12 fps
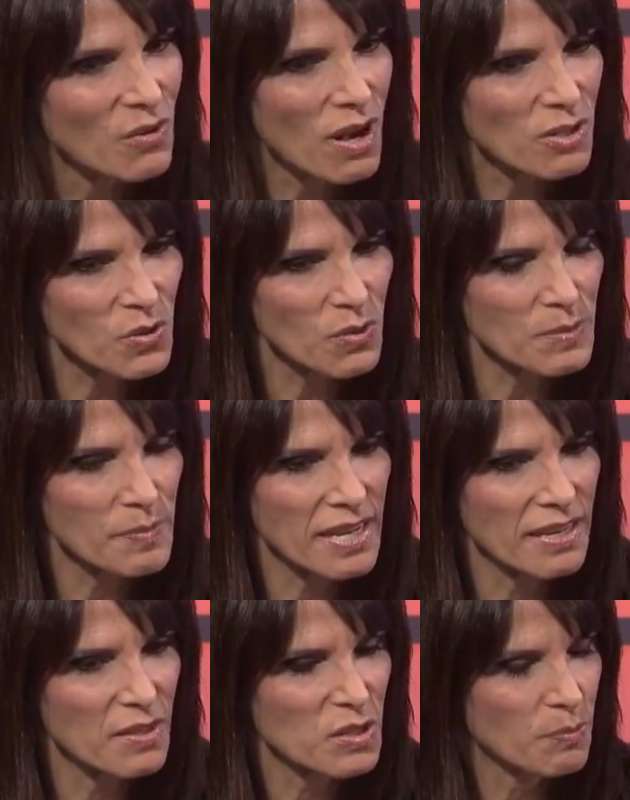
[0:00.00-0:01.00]
You also explain
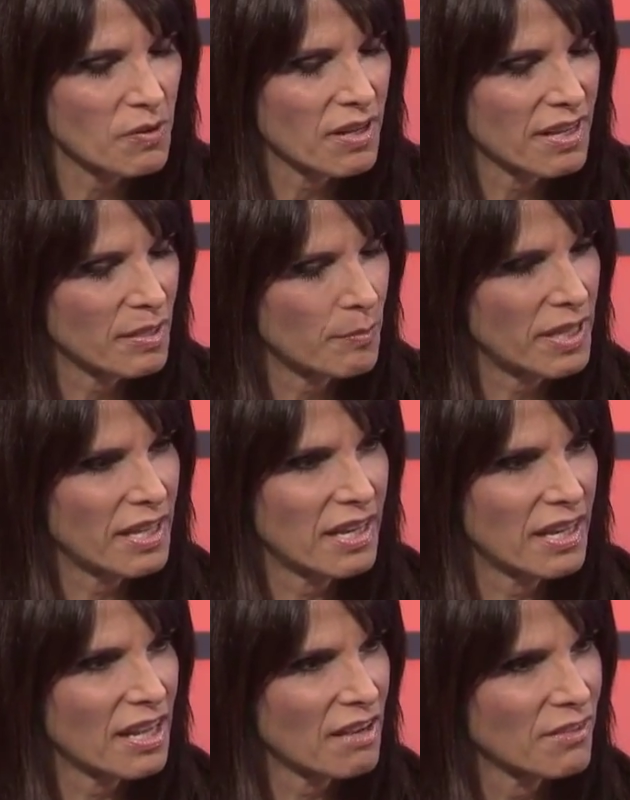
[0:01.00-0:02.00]
in this book, in the
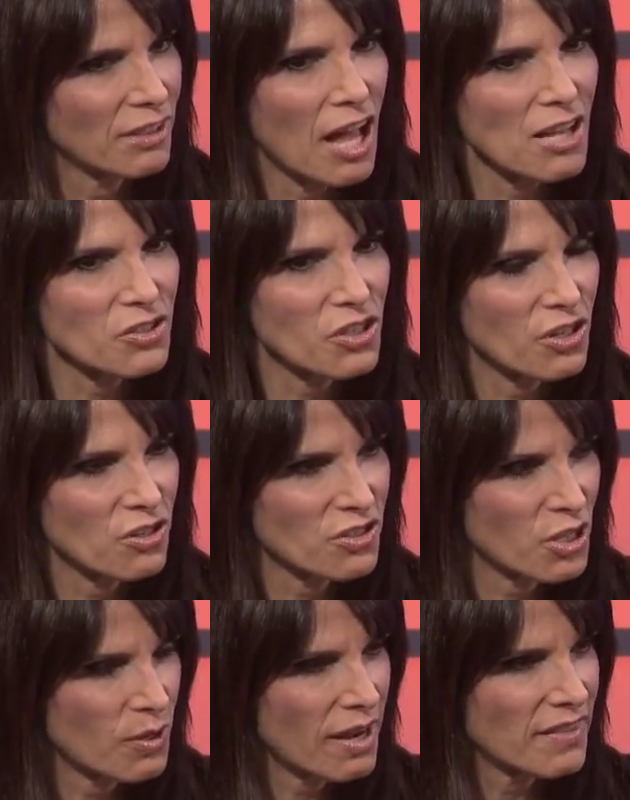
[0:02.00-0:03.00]
beginning of The Lost Years, that
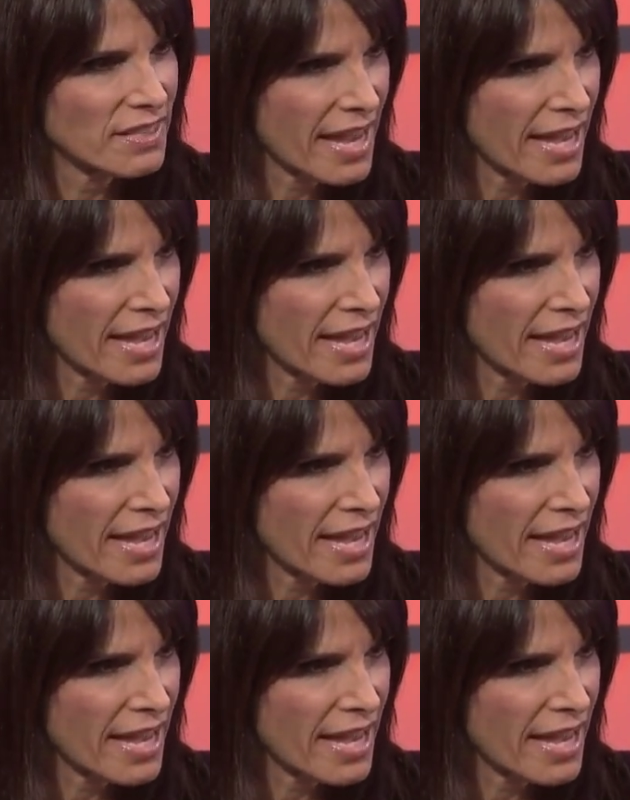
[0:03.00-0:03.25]
you have this